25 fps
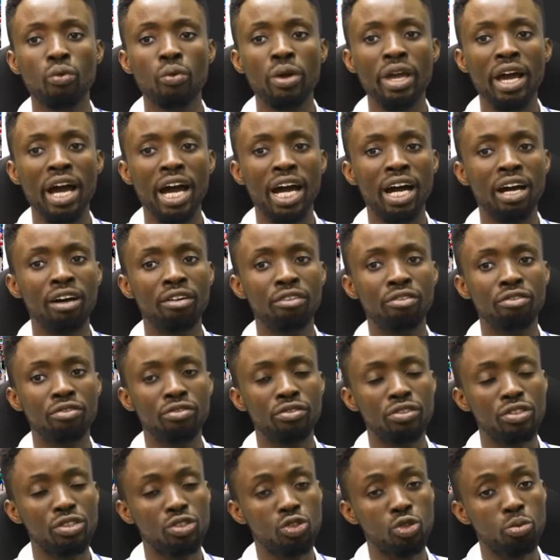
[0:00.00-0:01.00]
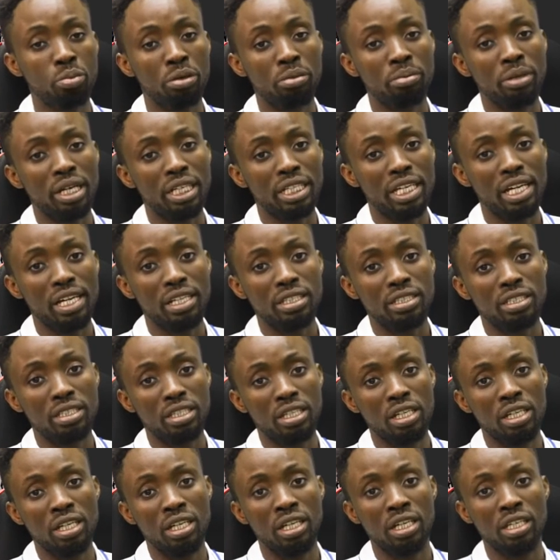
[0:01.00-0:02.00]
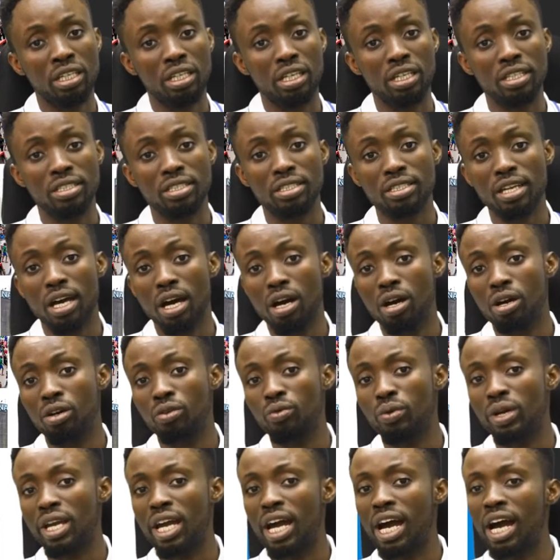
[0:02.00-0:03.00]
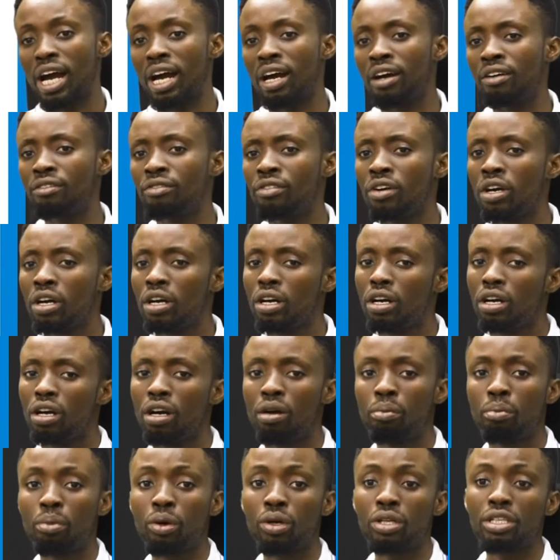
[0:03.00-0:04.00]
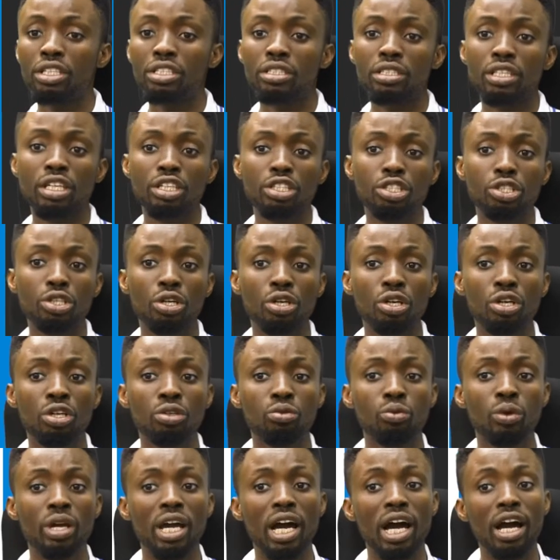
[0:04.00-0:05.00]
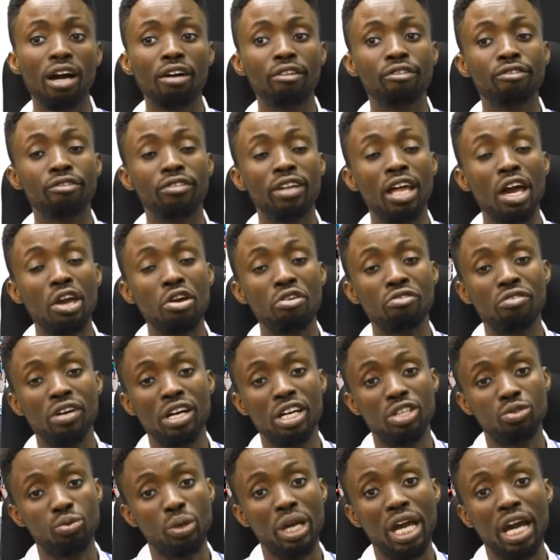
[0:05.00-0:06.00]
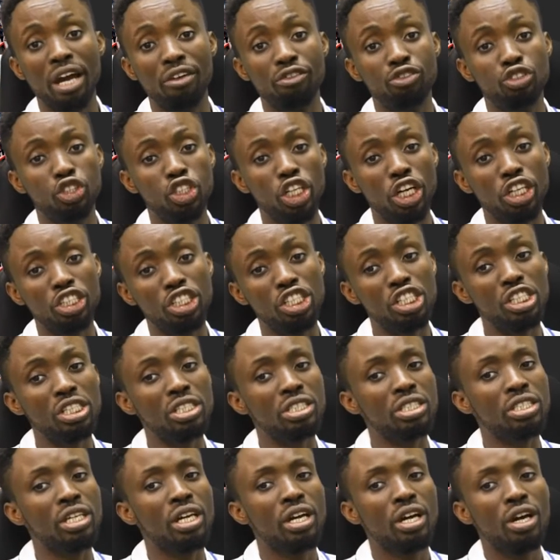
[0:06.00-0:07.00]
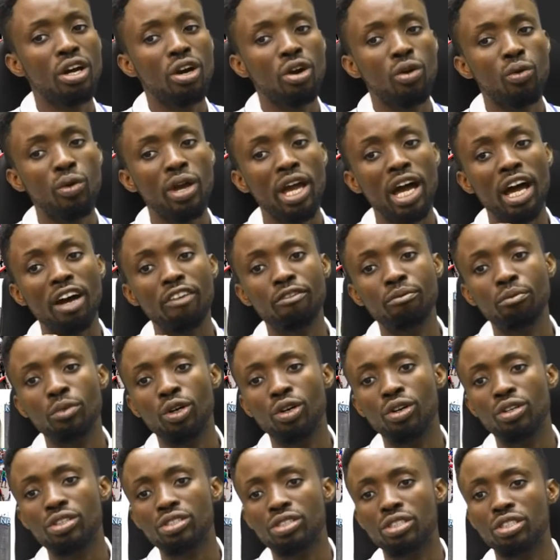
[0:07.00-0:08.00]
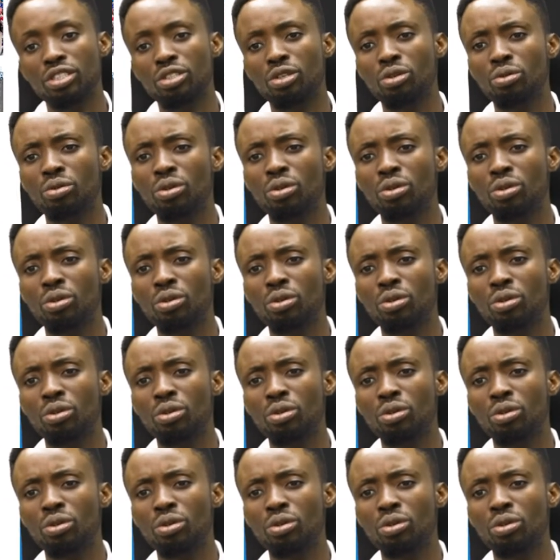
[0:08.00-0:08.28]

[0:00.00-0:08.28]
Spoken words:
We have supermarkets in a town. We have a police station. We have flyovers. We have churches. We have mosques.